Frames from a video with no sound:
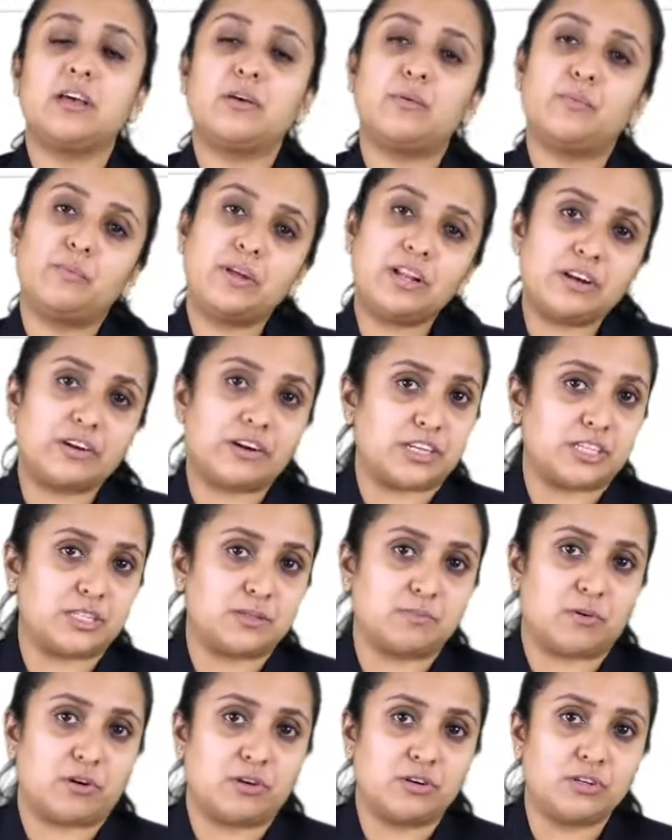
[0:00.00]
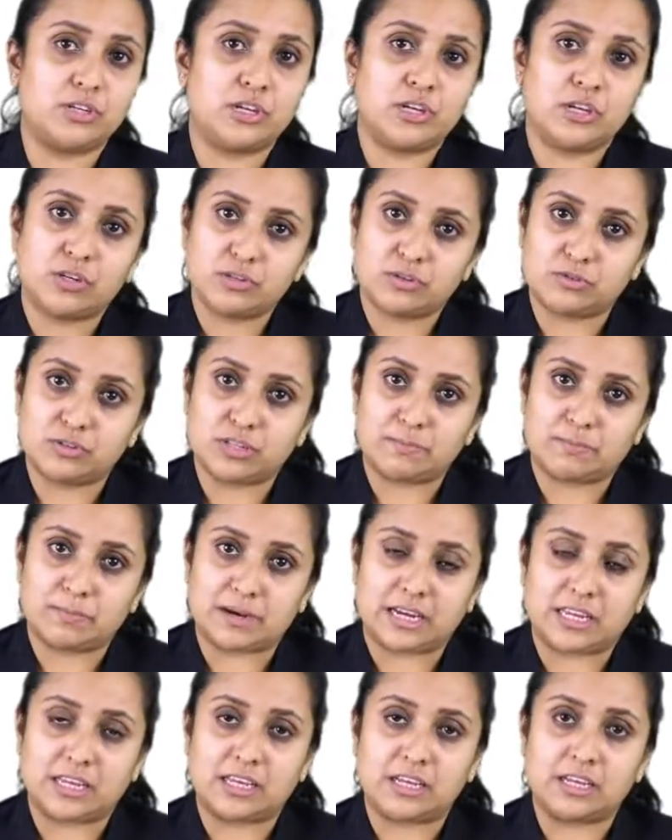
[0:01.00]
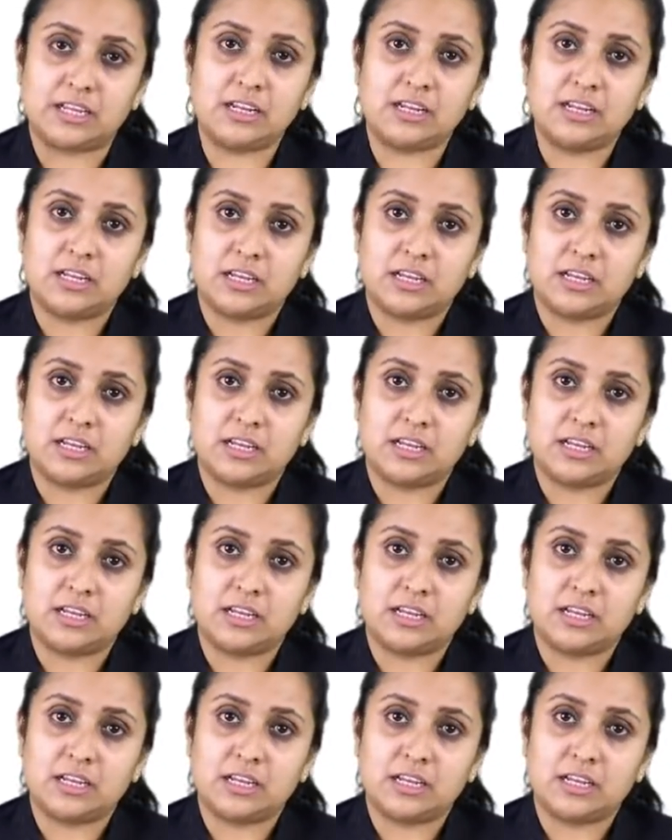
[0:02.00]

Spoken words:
will respond to the medical